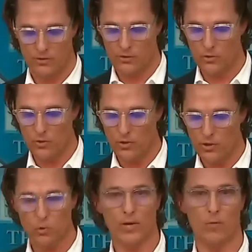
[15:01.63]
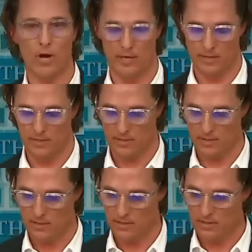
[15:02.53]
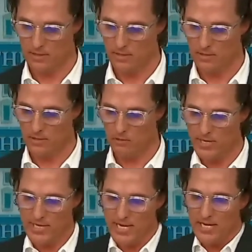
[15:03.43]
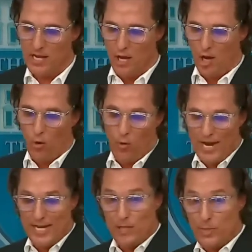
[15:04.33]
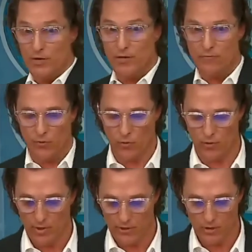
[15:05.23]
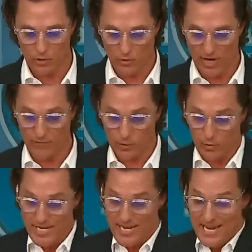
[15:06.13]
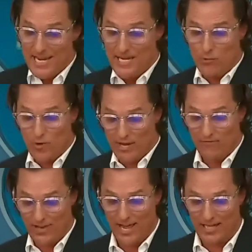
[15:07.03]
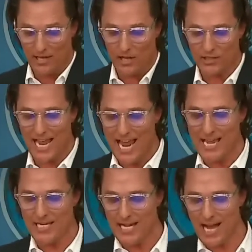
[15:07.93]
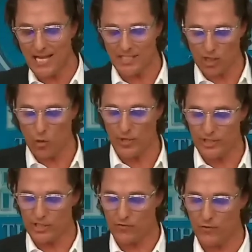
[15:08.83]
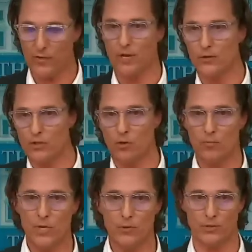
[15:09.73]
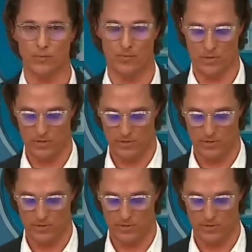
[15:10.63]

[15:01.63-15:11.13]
to 21. We need a waiting period for those rifles. We need red flag laws and consequences for those who abuse them.